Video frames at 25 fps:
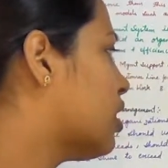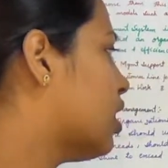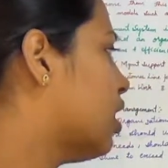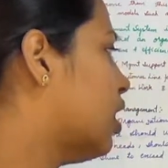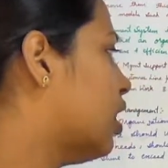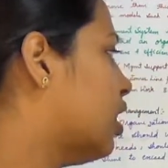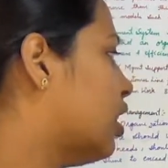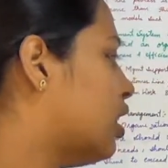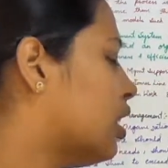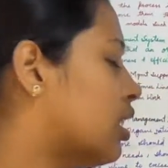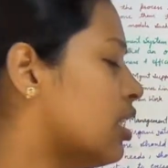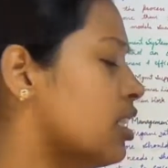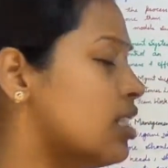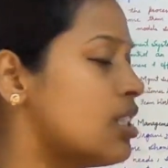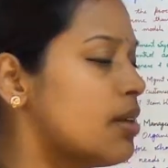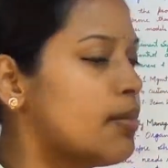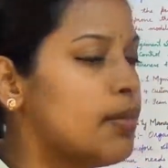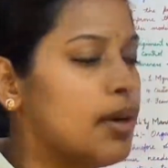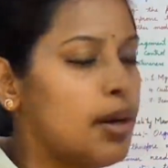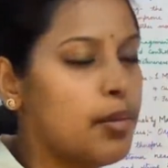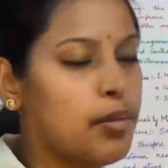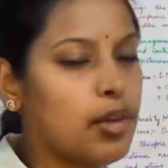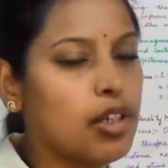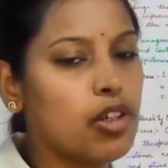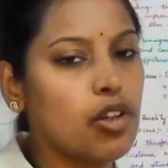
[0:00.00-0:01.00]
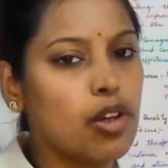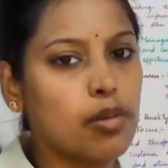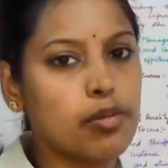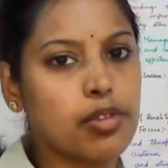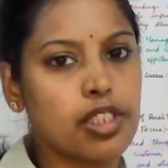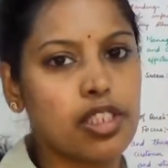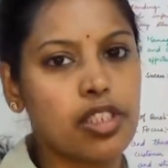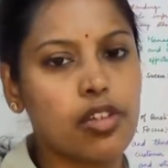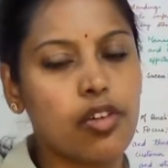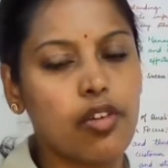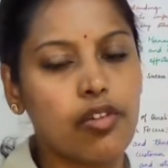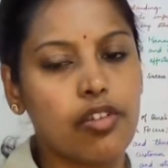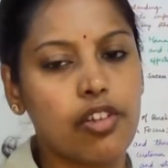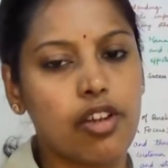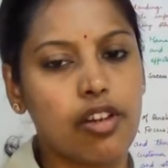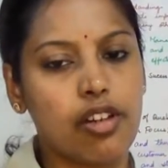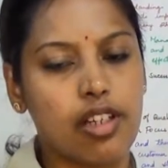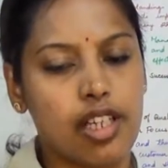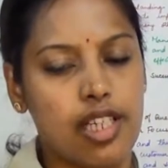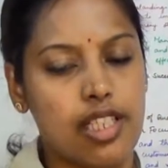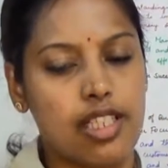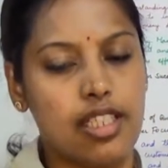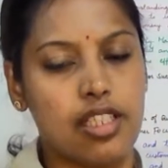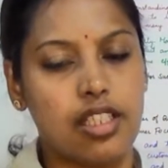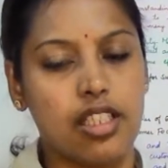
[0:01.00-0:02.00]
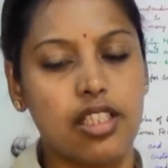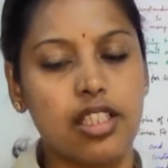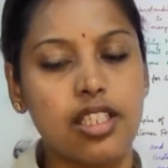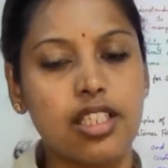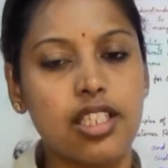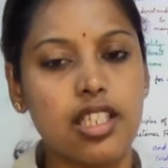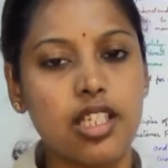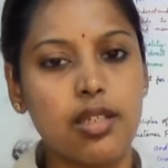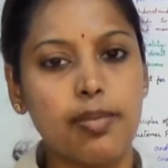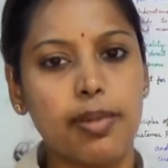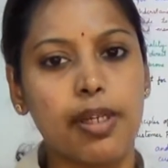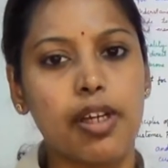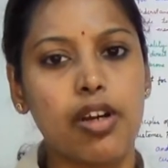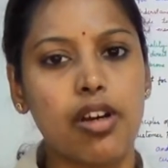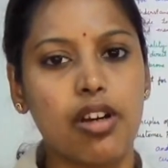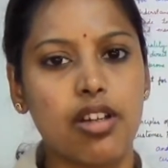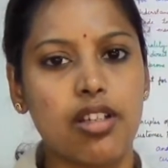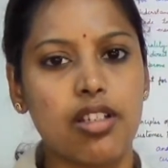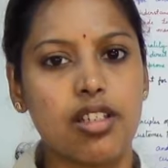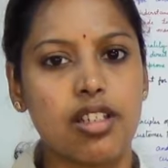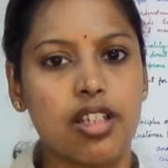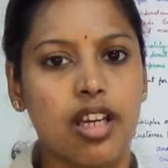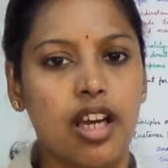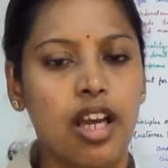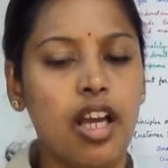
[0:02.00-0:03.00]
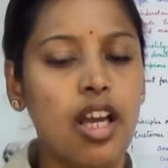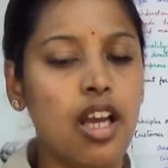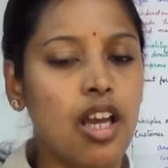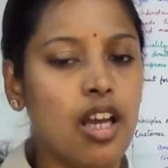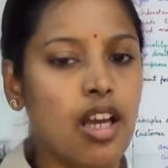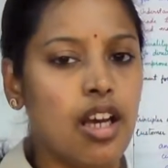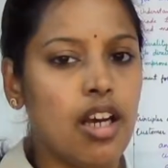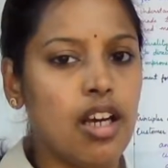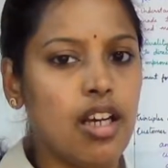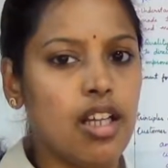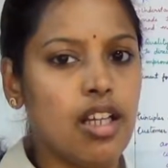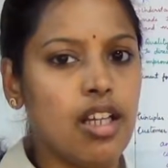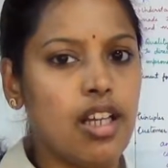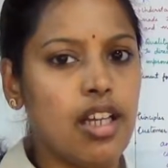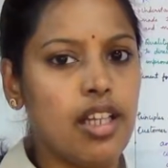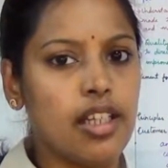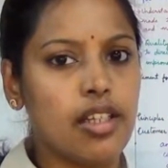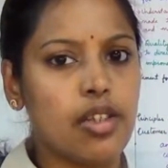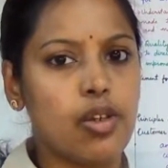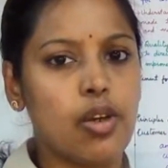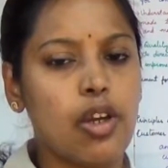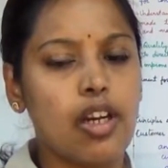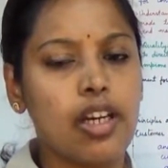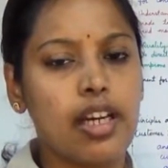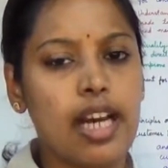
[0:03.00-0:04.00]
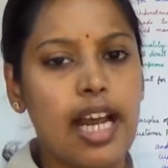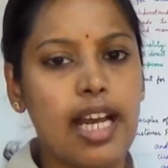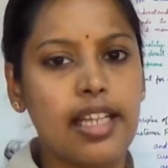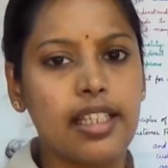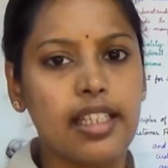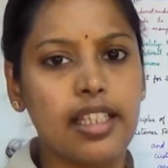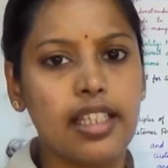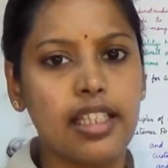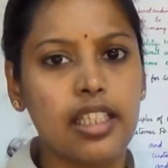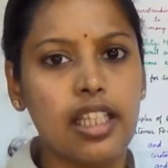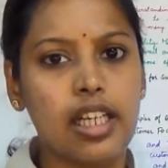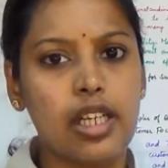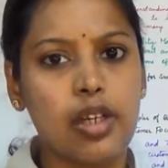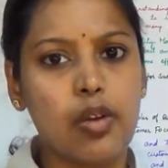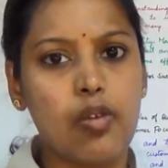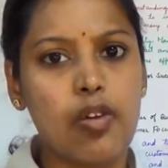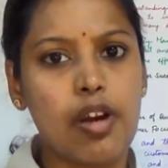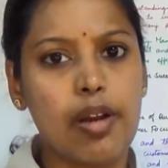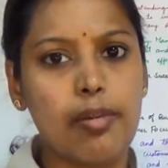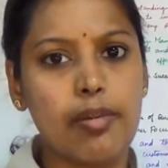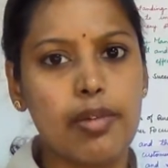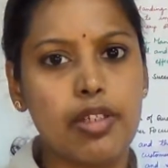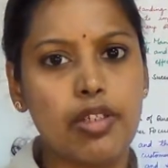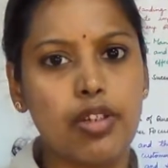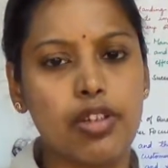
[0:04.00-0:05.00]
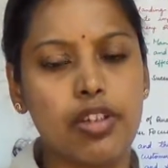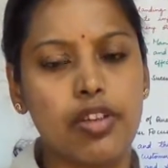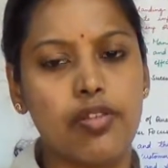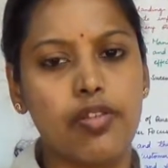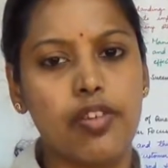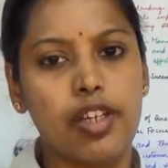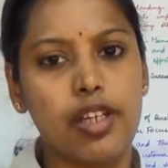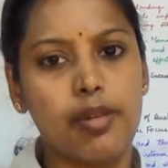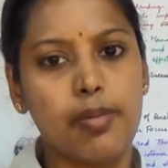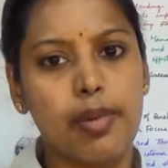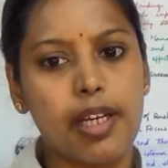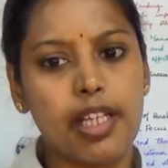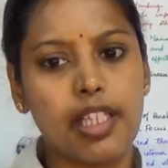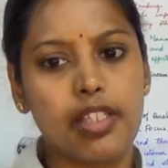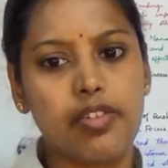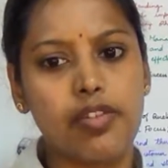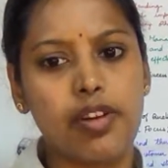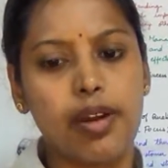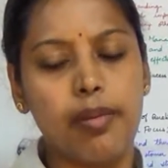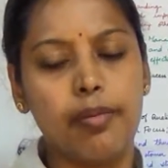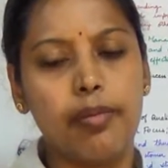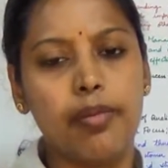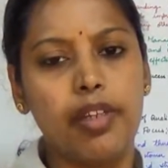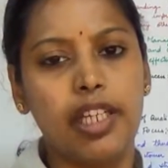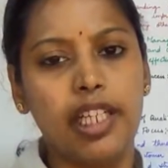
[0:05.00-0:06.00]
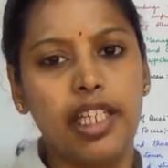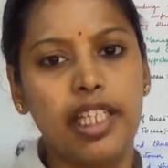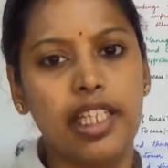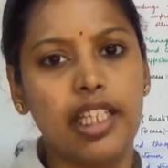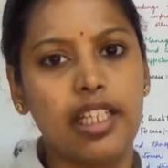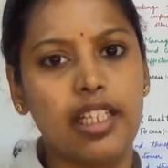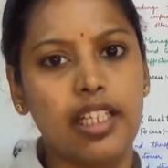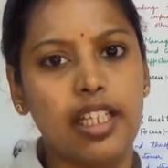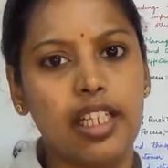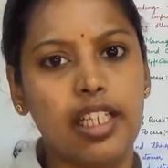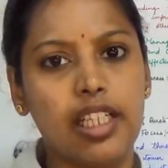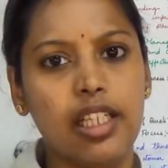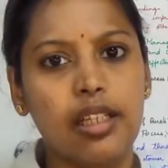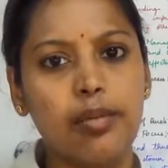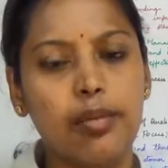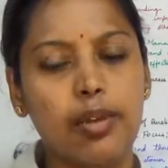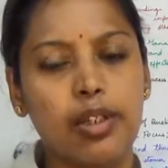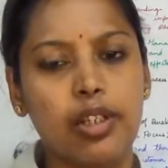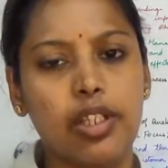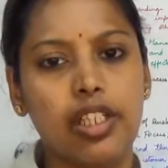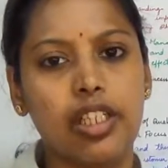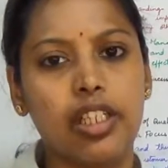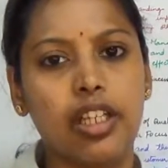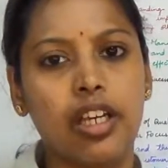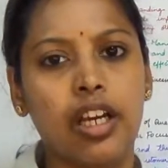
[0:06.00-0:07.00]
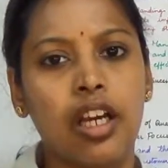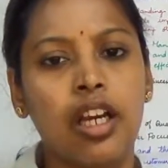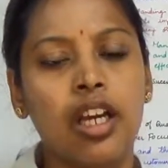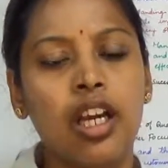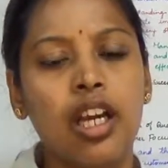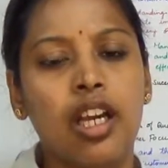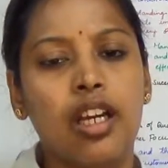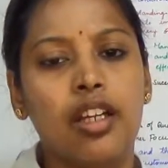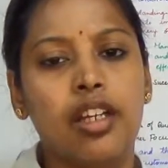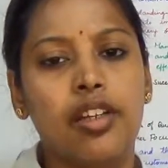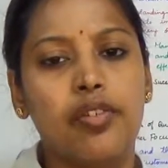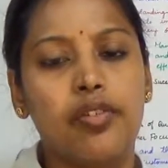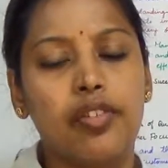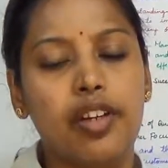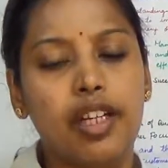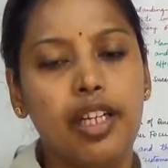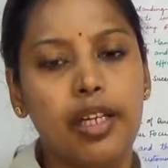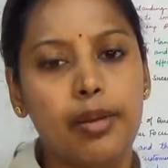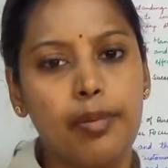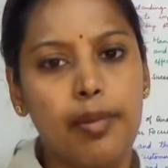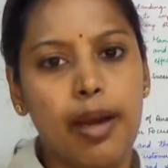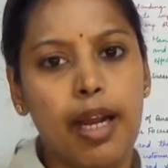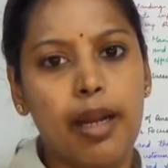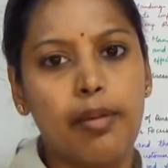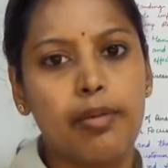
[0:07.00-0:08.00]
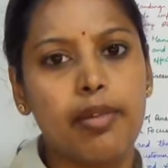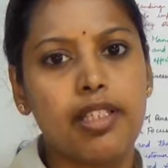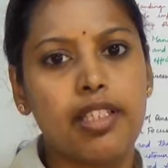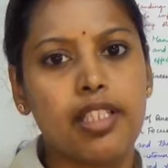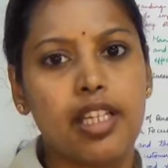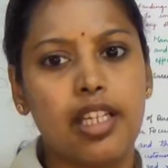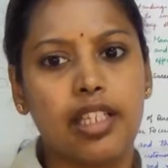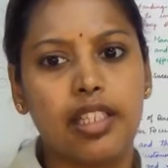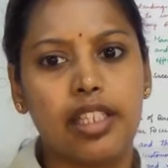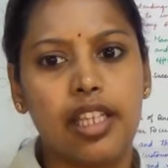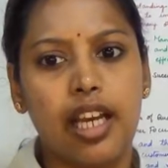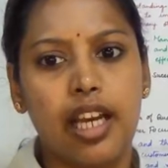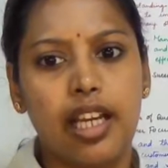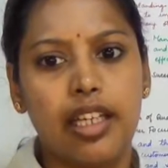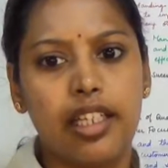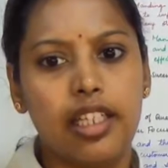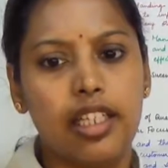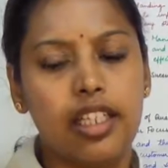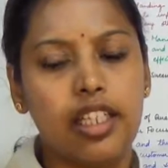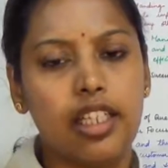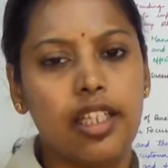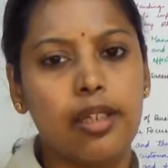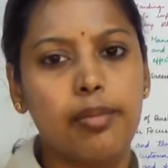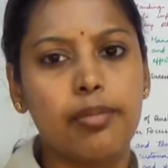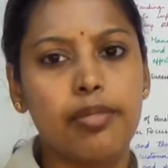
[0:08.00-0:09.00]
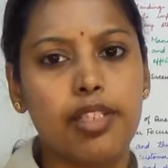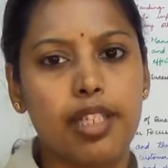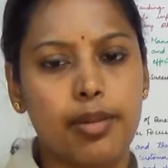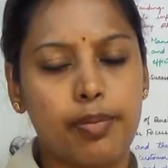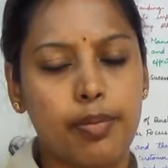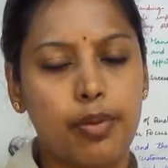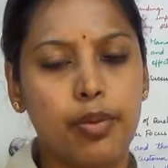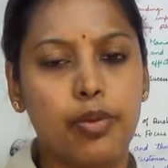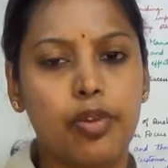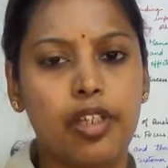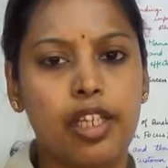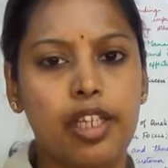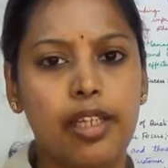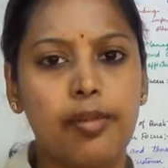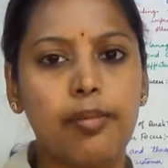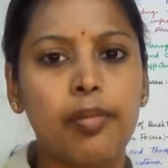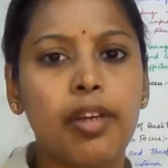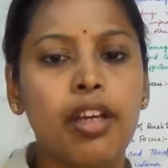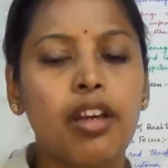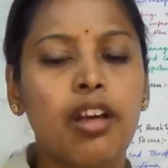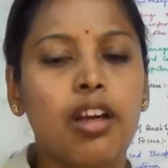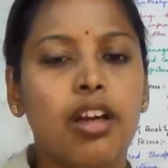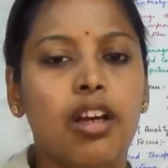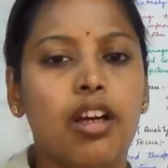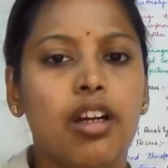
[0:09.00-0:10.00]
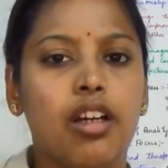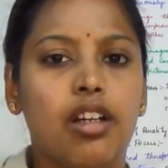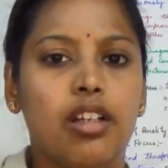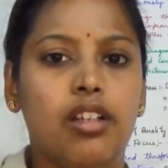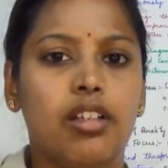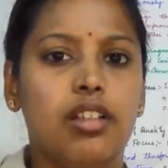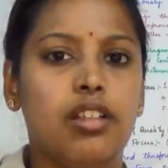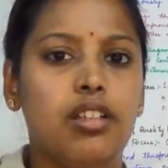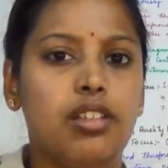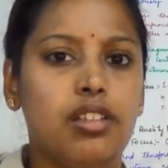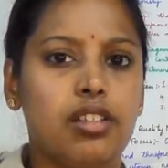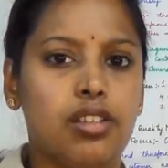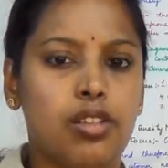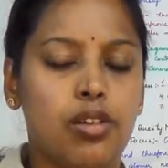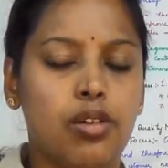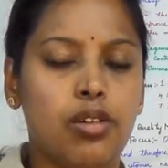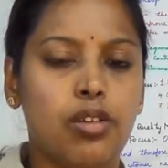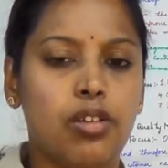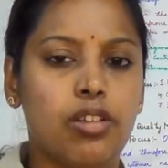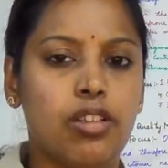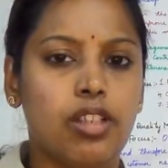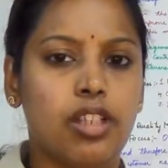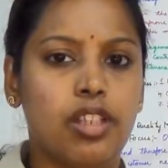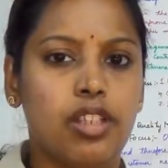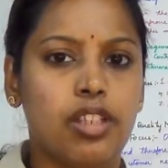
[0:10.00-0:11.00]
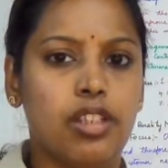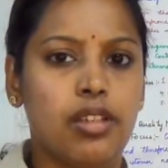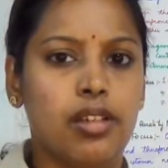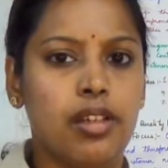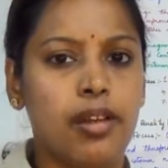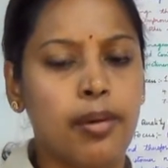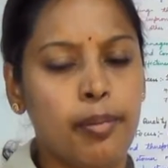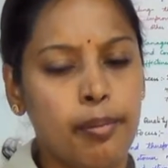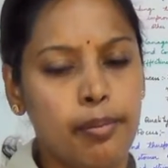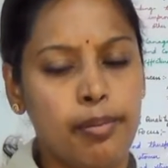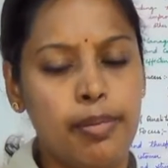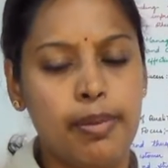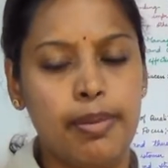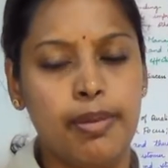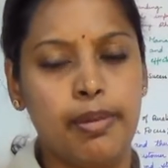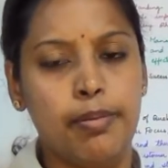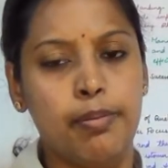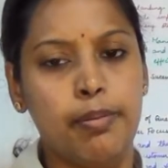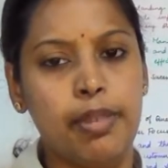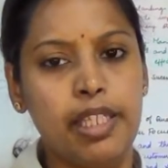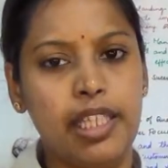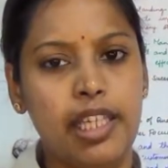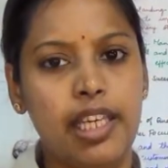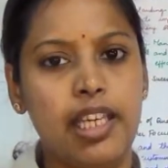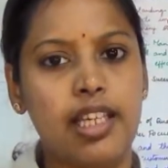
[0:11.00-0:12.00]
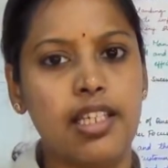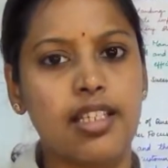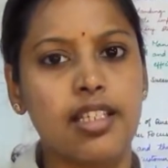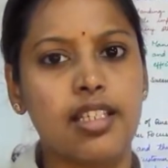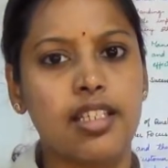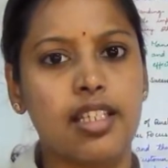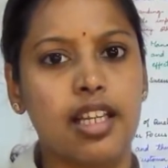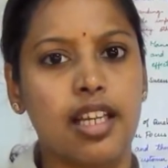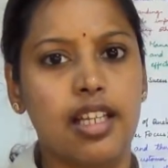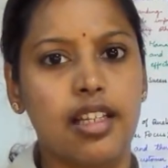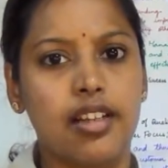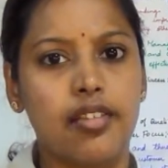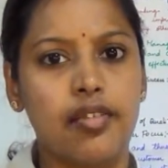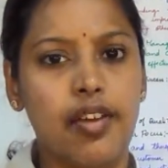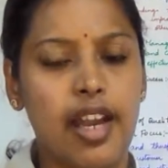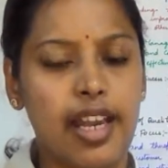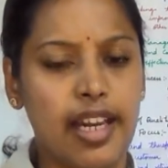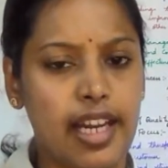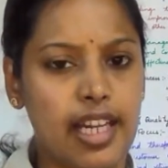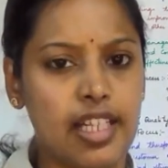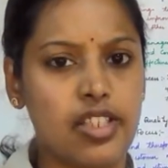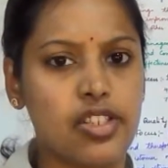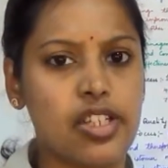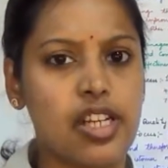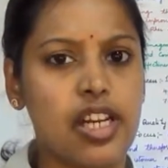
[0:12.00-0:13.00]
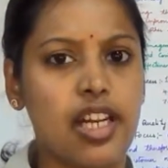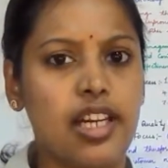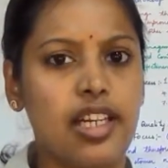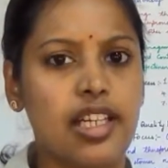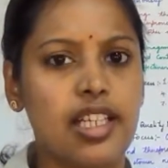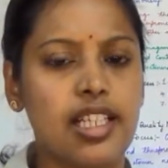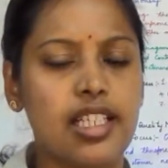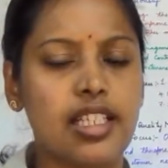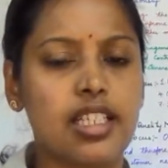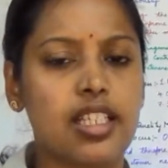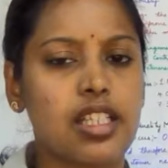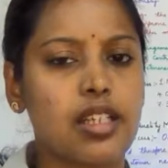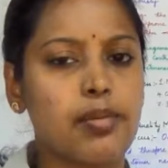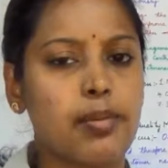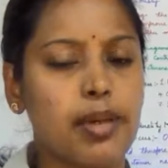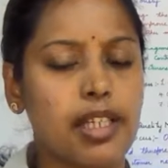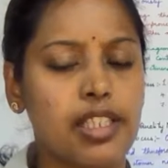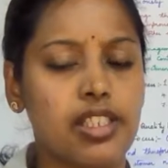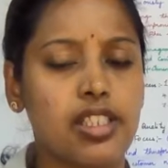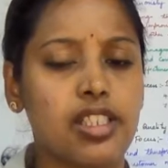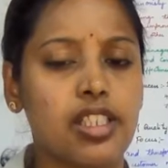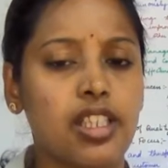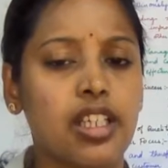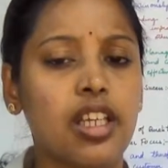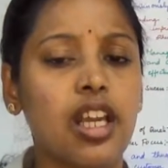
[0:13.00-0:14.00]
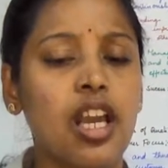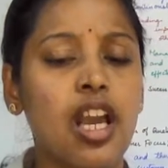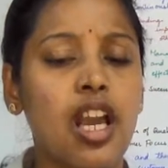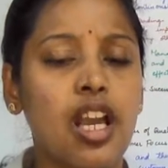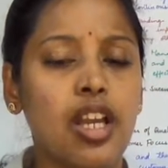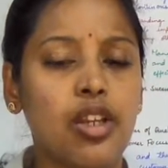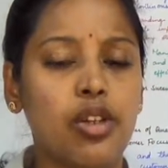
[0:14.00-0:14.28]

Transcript: It is a permanent objective of the organization. This is because like you are gathering the requirements of the feedbacks from internally between the different departments like the IT team, support team, the BAs and the financial analyst, the budgeting.